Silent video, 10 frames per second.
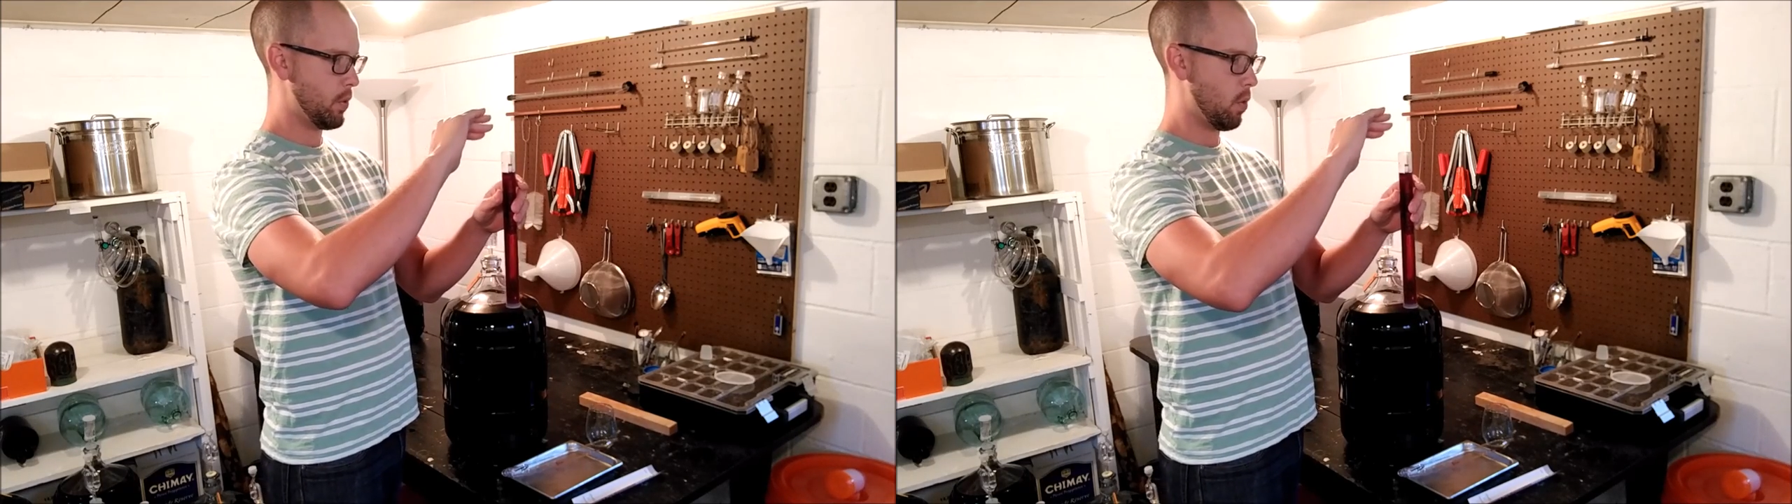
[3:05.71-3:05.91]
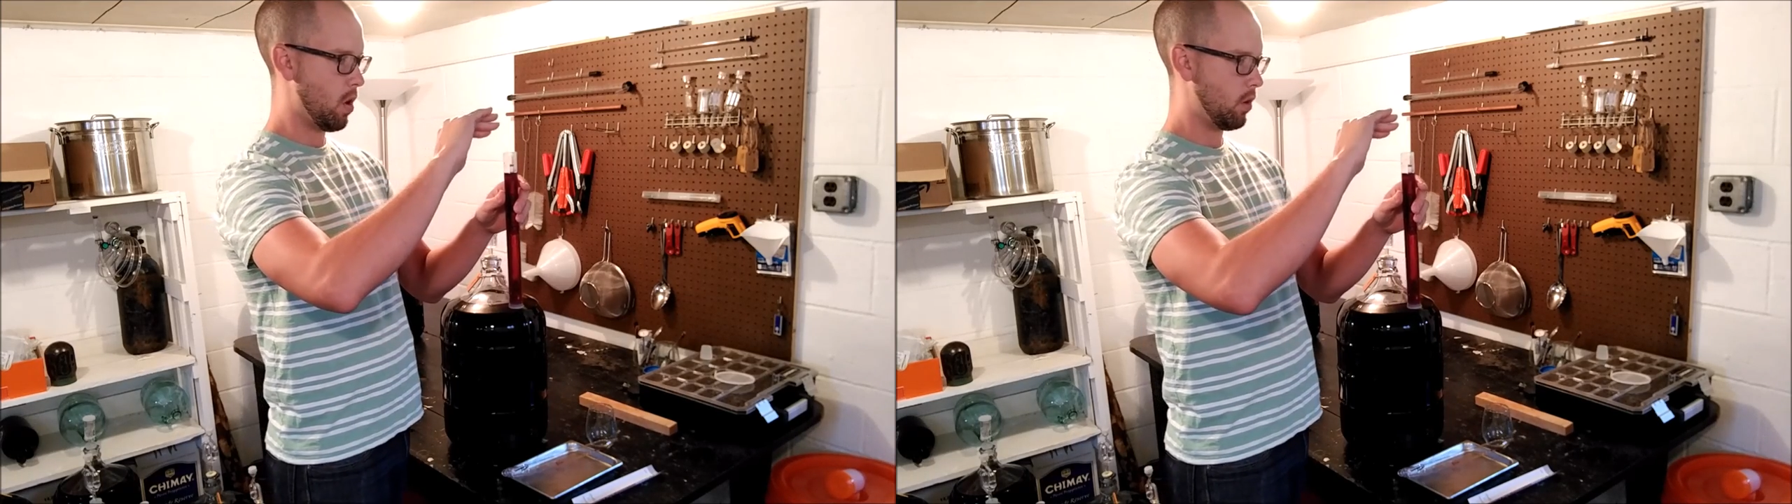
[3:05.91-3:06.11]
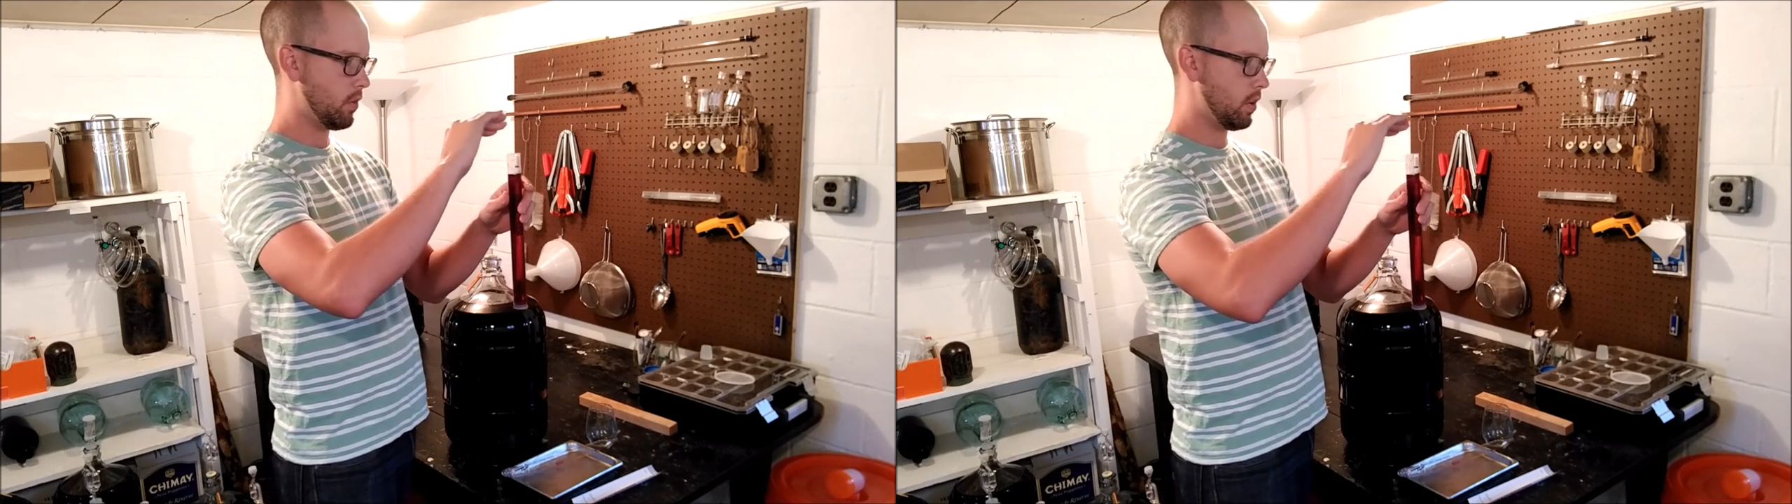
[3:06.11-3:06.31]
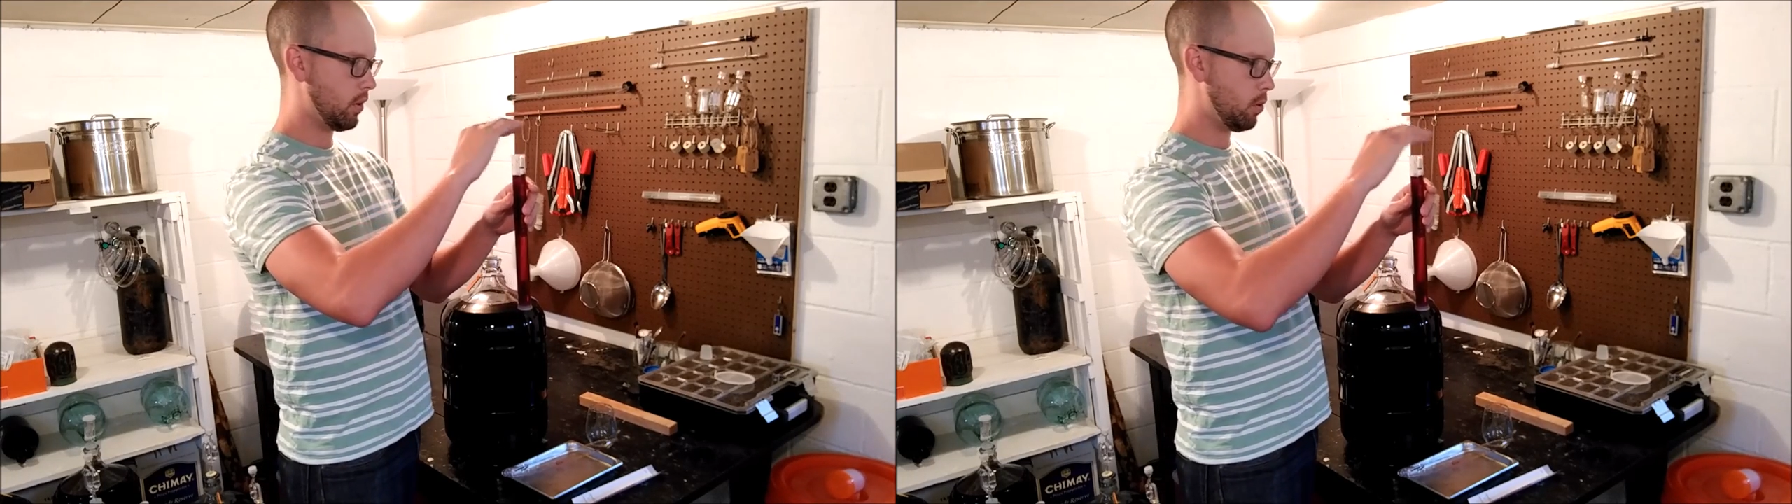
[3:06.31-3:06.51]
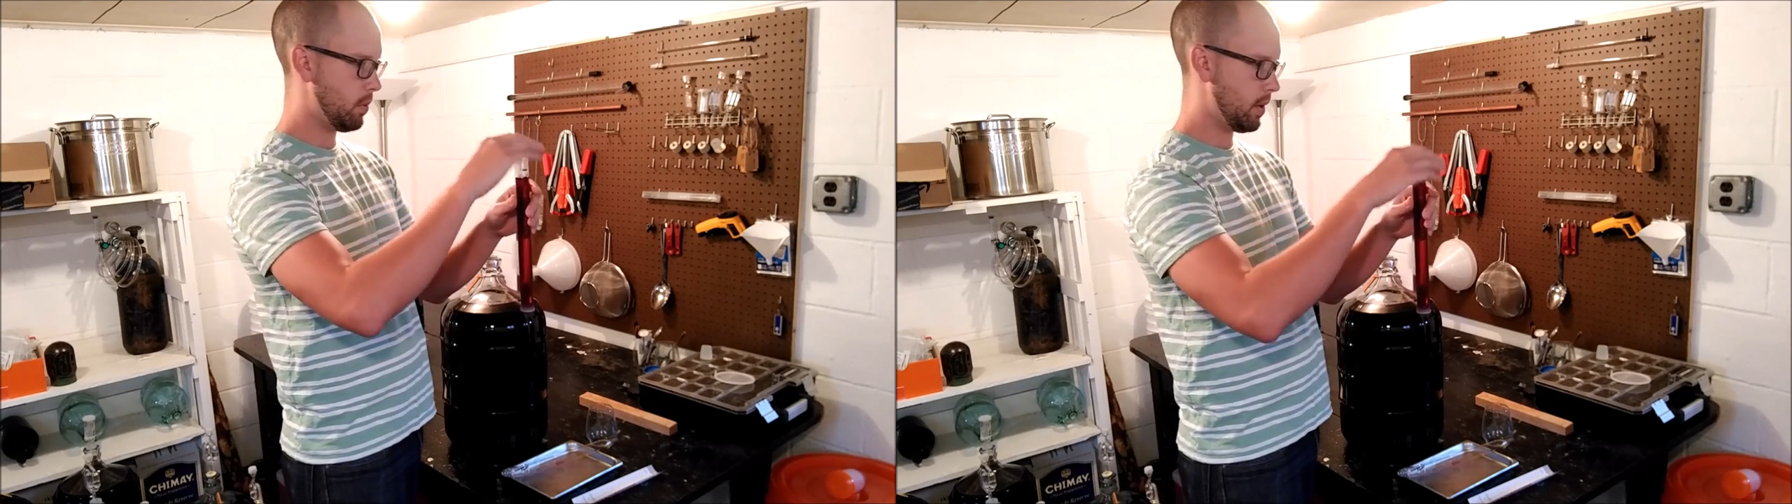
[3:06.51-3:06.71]
the wall of it a
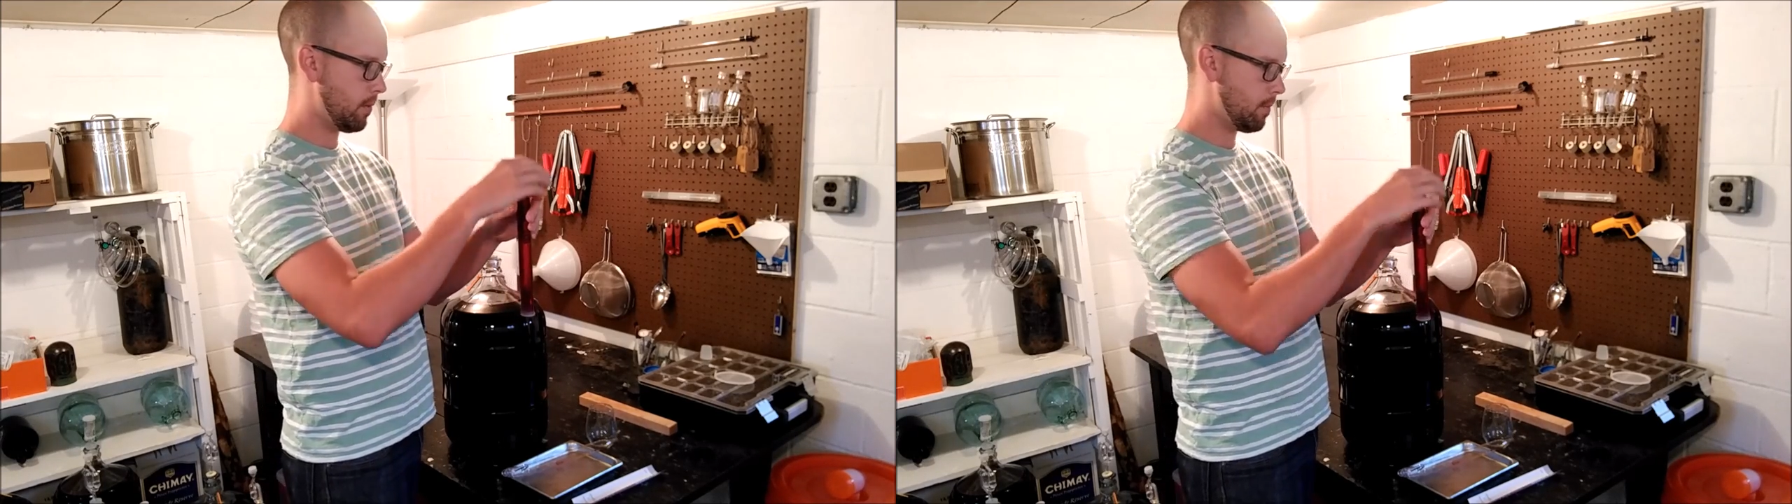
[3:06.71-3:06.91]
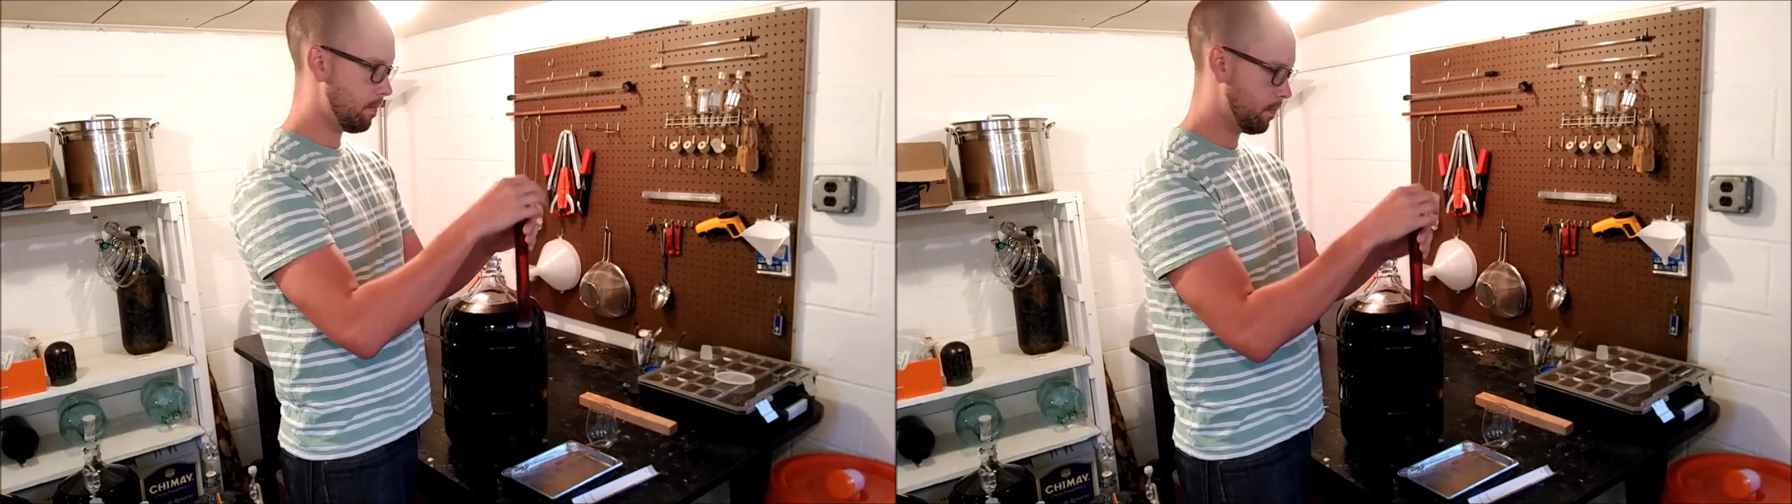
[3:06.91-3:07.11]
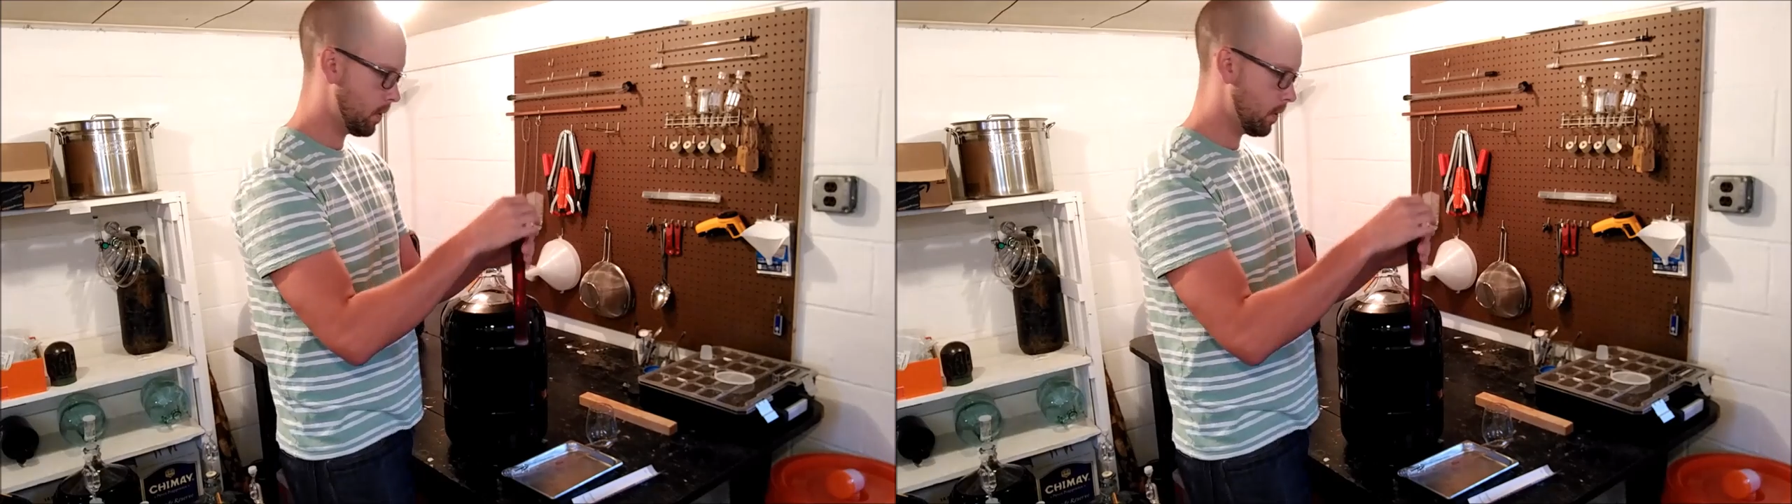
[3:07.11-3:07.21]
little bit.